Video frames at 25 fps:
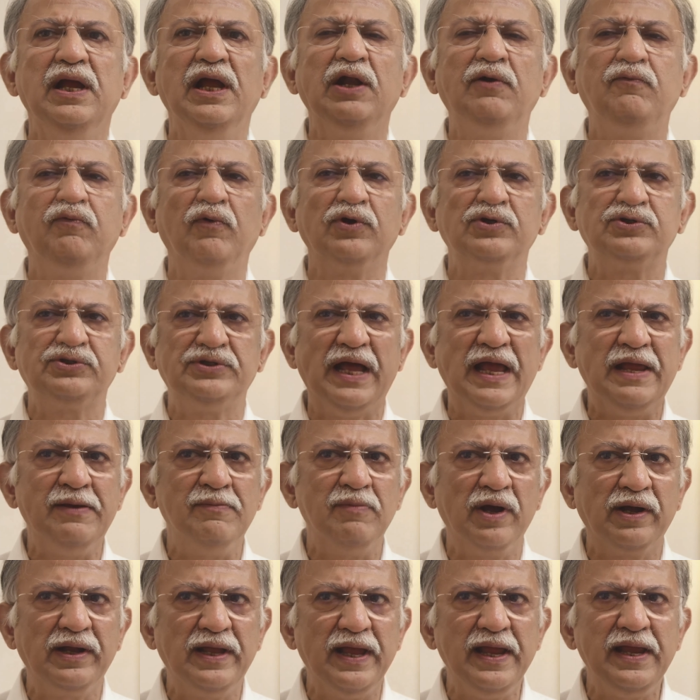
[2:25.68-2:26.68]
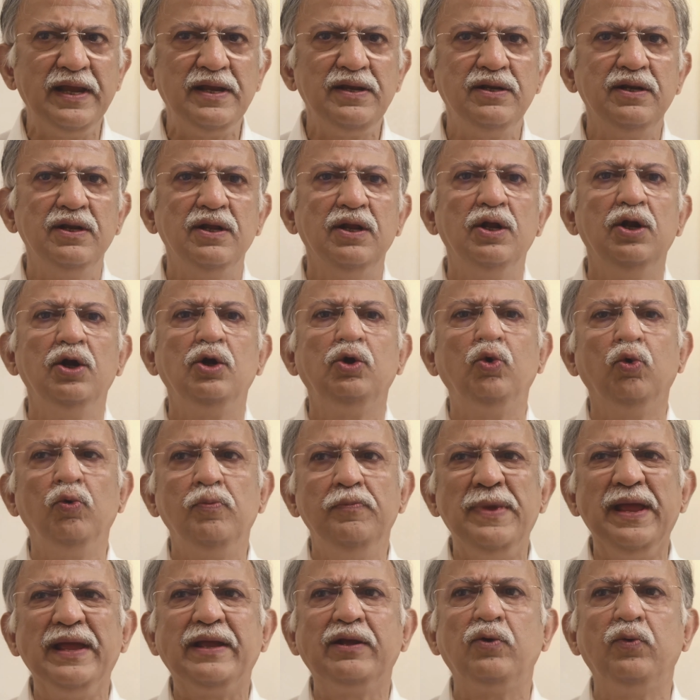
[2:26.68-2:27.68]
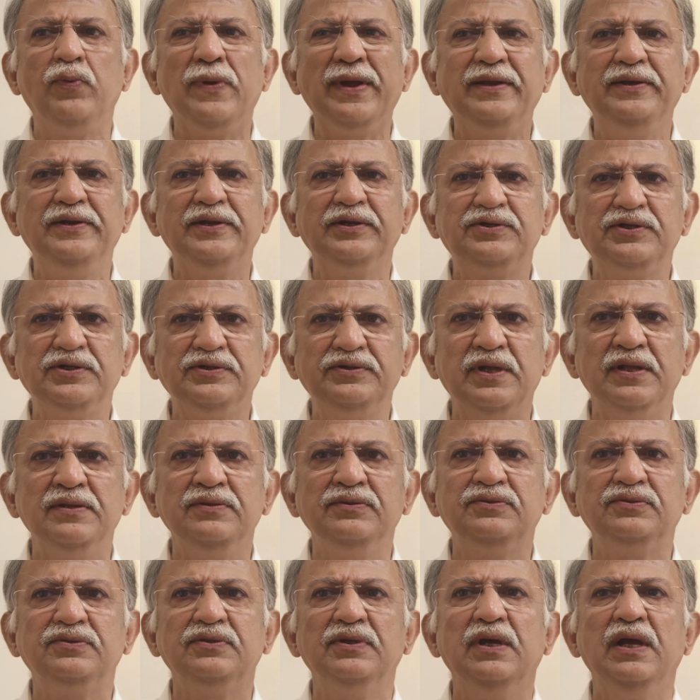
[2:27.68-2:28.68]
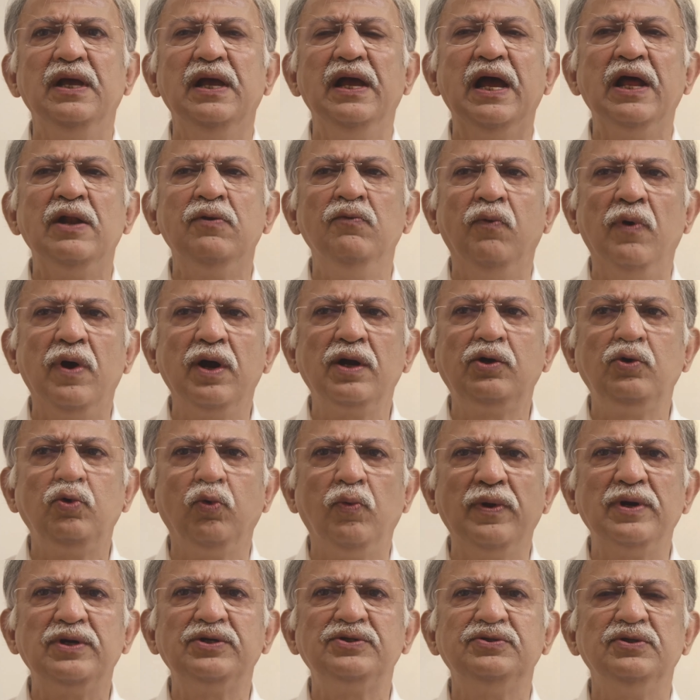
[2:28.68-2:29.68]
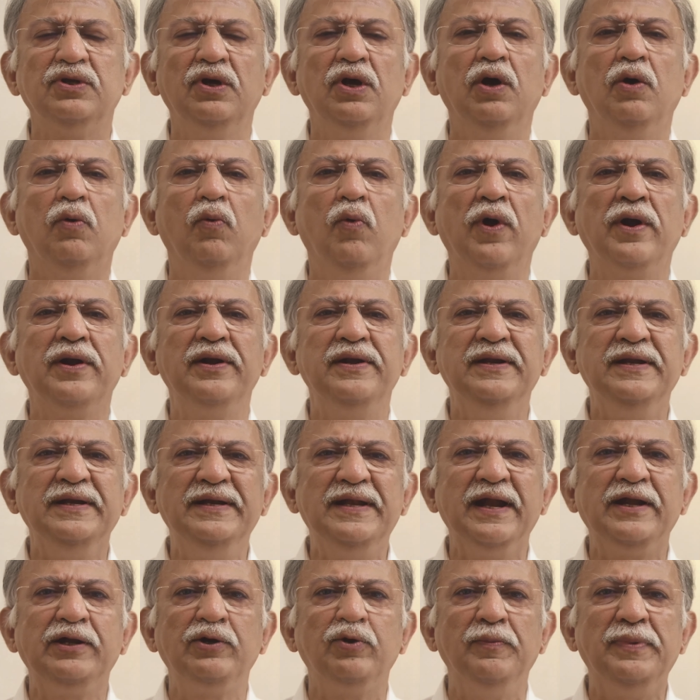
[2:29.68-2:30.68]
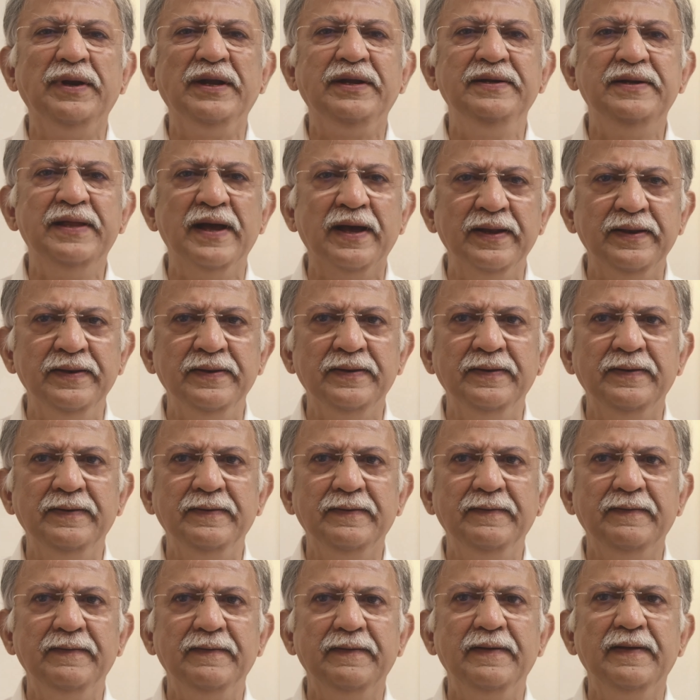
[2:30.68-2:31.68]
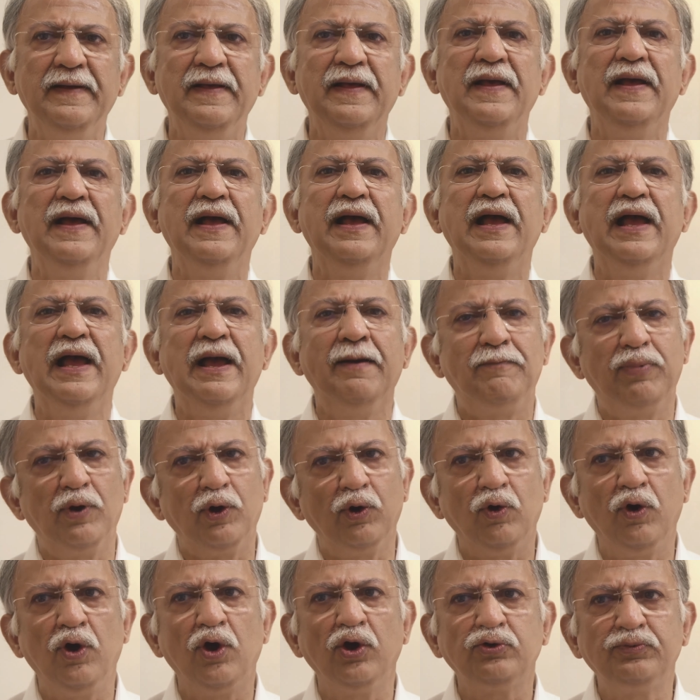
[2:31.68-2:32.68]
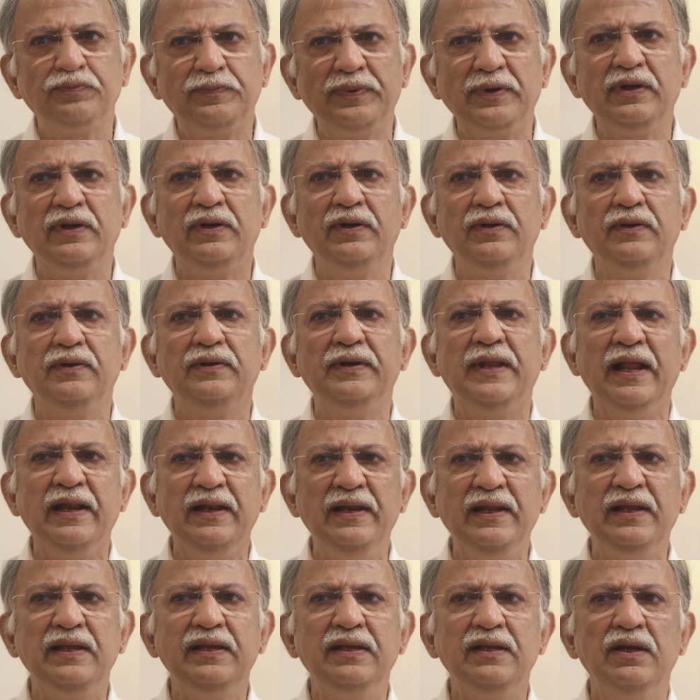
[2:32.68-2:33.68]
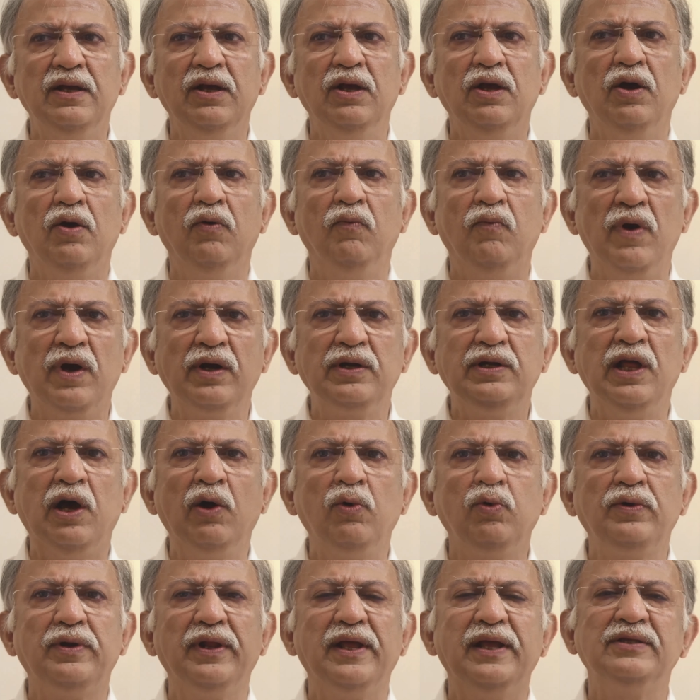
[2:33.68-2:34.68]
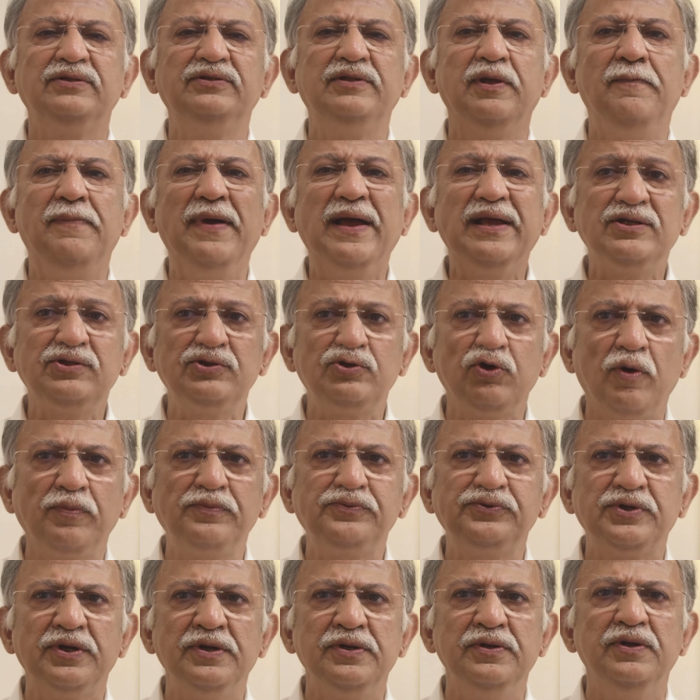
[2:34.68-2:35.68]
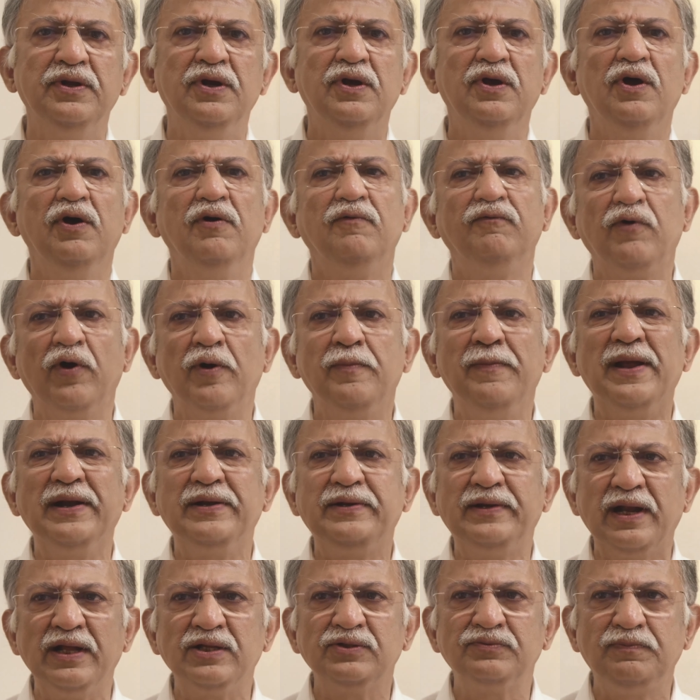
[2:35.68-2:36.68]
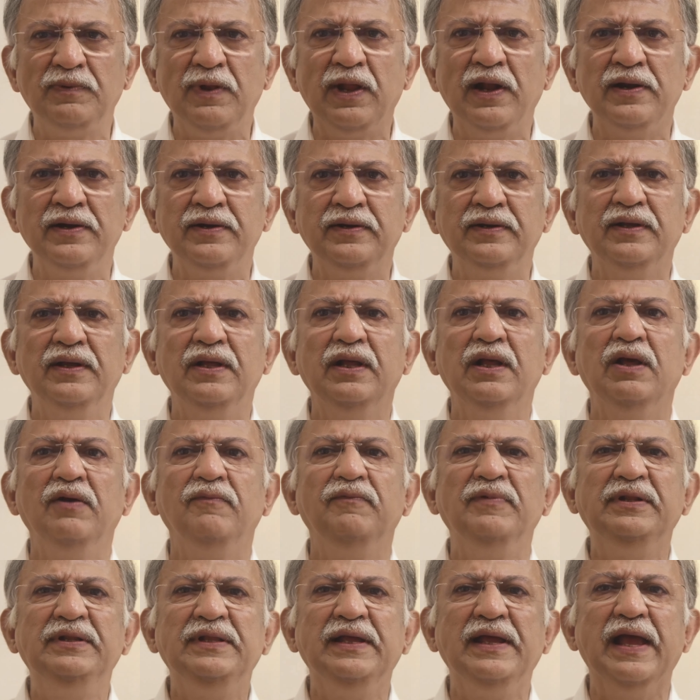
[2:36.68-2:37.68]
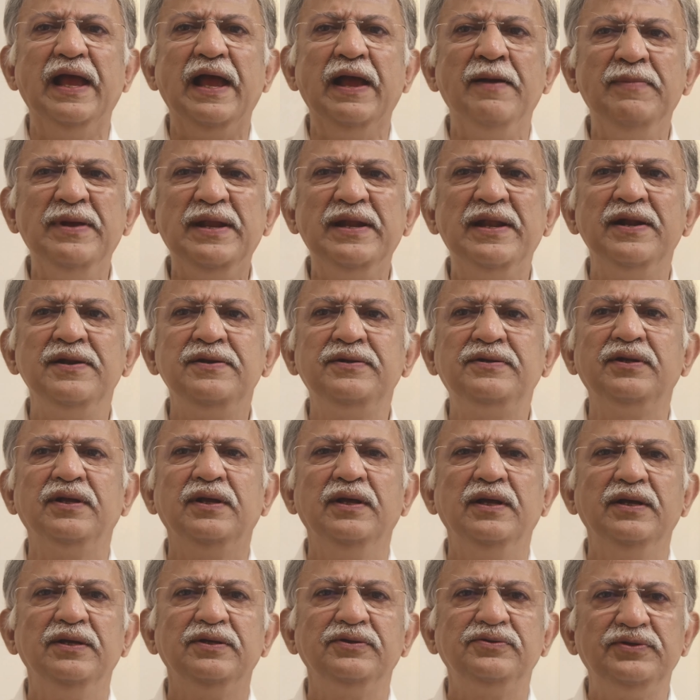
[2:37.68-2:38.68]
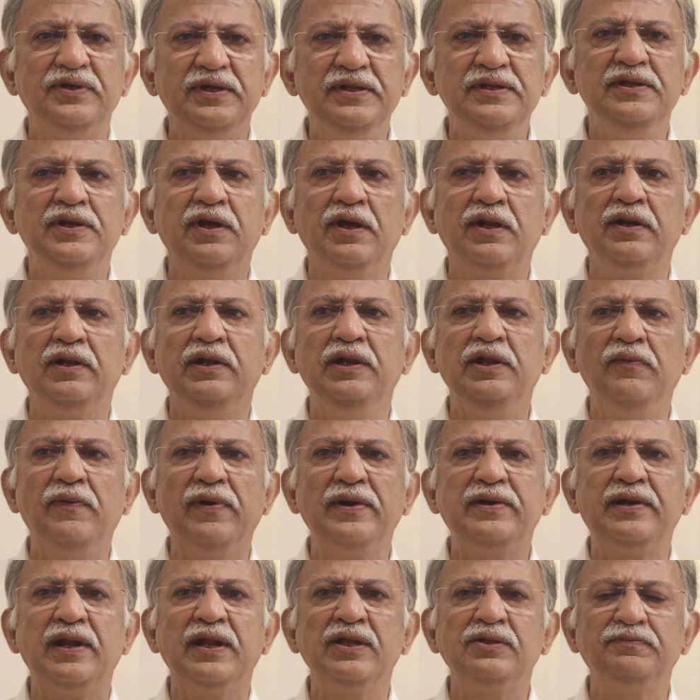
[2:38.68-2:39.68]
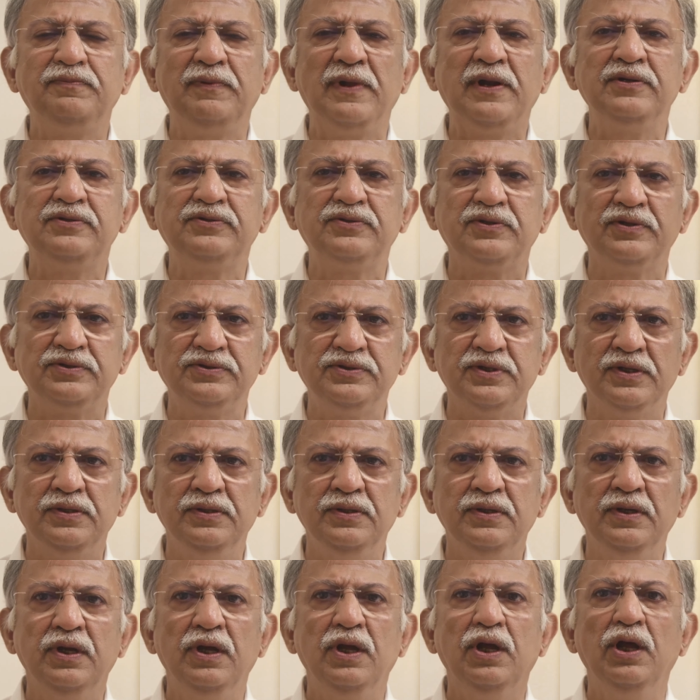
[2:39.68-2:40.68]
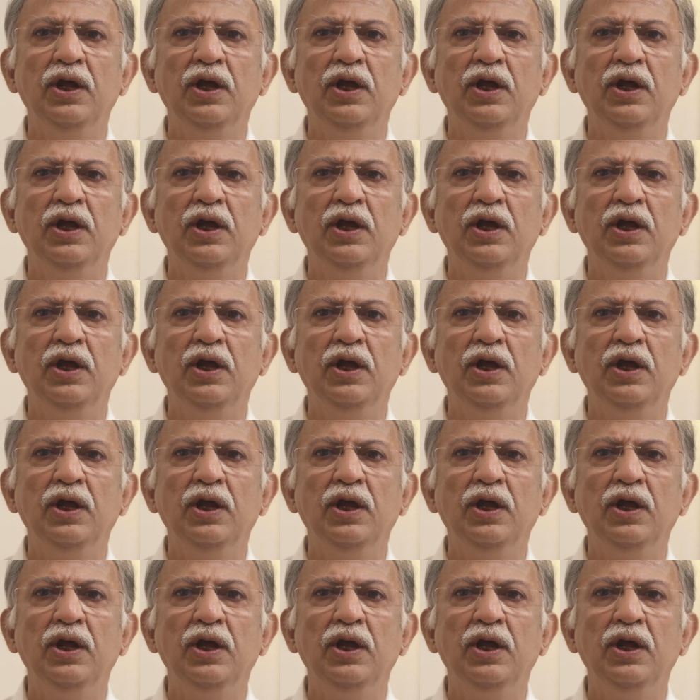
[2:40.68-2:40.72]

It was time again to make quick decisions and work towards what needed to be done. Apollo Hospital Delhi worked out as the best option for my transplant, with the eminent senior liver transplant surgeon